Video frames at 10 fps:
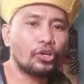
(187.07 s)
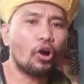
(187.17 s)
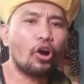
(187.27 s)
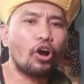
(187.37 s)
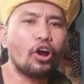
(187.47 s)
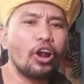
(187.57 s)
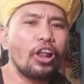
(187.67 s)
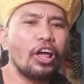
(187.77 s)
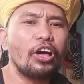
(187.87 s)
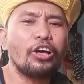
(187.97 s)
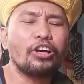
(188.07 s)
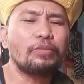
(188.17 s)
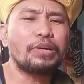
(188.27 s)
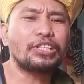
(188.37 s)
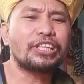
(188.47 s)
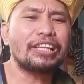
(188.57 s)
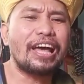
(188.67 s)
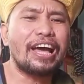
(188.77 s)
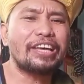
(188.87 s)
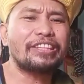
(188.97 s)
Your love is
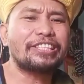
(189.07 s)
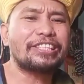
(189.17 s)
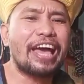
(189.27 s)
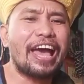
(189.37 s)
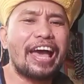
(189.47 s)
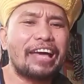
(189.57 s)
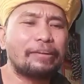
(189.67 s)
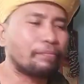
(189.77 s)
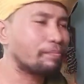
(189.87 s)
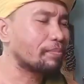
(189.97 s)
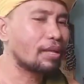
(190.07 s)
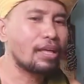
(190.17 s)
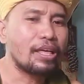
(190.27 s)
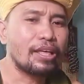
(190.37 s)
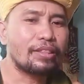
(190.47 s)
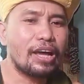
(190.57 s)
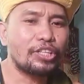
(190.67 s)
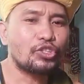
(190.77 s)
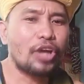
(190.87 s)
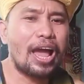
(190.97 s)
like the sun
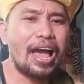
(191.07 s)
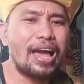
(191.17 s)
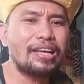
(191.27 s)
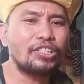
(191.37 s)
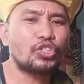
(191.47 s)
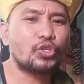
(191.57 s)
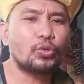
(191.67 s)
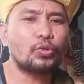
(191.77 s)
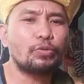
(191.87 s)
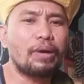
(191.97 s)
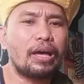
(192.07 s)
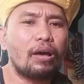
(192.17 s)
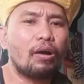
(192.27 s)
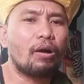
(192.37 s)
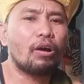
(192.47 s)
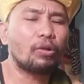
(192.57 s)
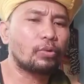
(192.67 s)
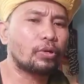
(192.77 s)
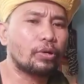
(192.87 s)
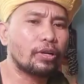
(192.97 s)
that shines through my whole
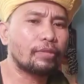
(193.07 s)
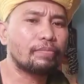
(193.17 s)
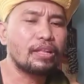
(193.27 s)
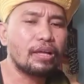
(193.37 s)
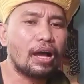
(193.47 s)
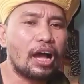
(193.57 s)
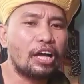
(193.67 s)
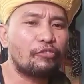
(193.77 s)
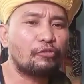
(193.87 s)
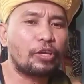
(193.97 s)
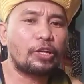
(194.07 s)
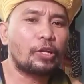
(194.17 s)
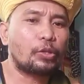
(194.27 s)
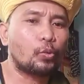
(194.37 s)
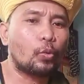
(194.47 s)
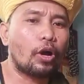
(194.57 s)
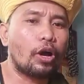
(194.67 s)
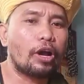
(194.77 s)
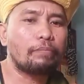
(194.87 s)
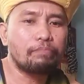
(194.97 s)
world. I feel the
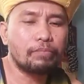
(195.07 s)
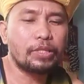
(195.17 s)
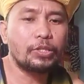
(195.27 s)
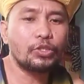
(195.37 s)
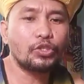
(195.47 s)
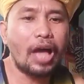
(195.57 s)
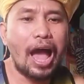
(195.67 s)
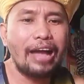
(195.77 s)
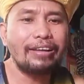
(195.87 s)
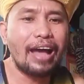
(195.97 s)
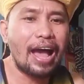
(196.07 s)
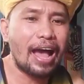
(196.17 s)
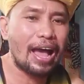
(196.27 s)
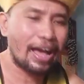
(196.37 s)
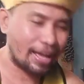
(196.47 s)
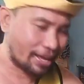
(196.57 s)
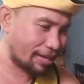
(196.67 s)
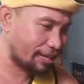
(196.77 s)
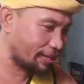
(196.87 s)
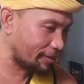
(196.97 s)
warmth inside.